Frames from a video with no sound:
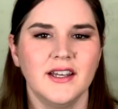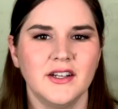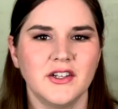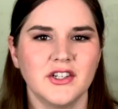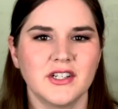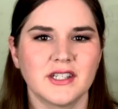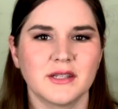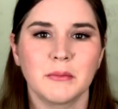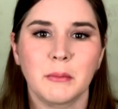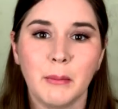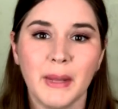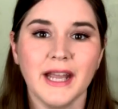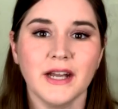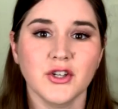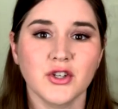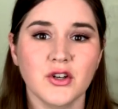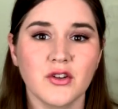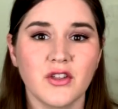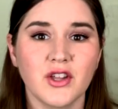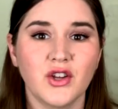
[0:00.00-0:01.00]
just make
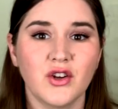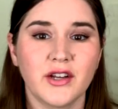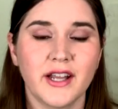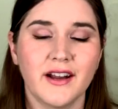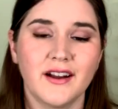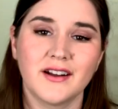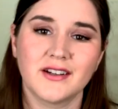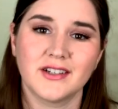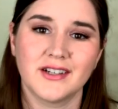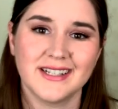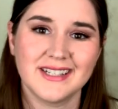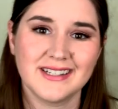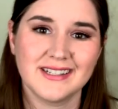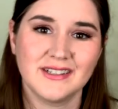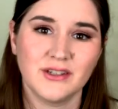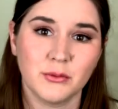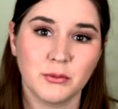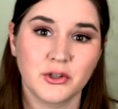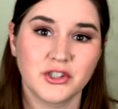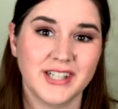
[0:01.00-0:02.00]
sure that your character is
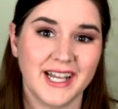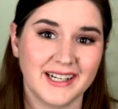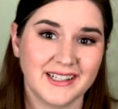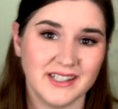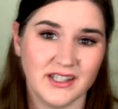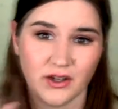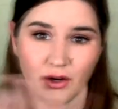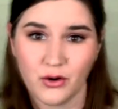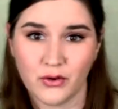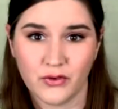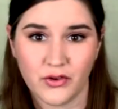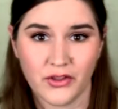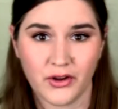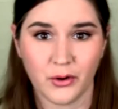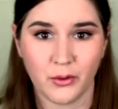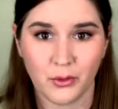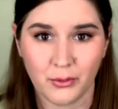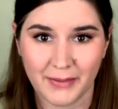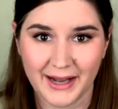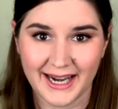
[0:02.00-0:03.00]
still protected over their
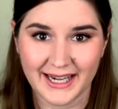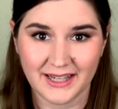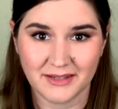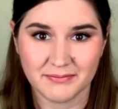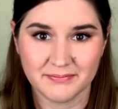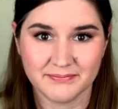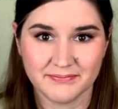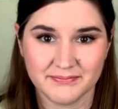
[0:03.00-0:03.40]
whole body.